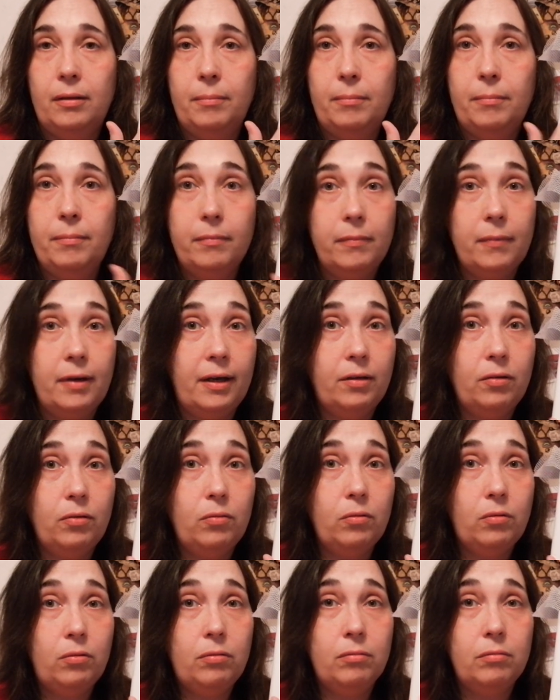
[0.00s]
Mm, I
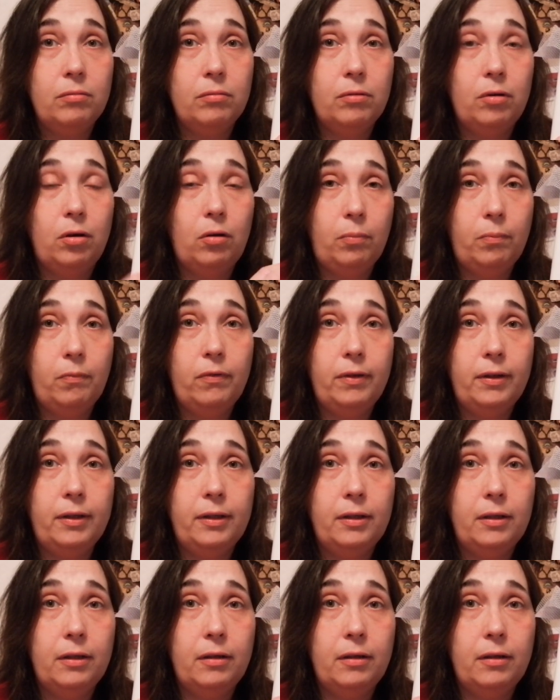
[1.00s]
don't know, hopefully.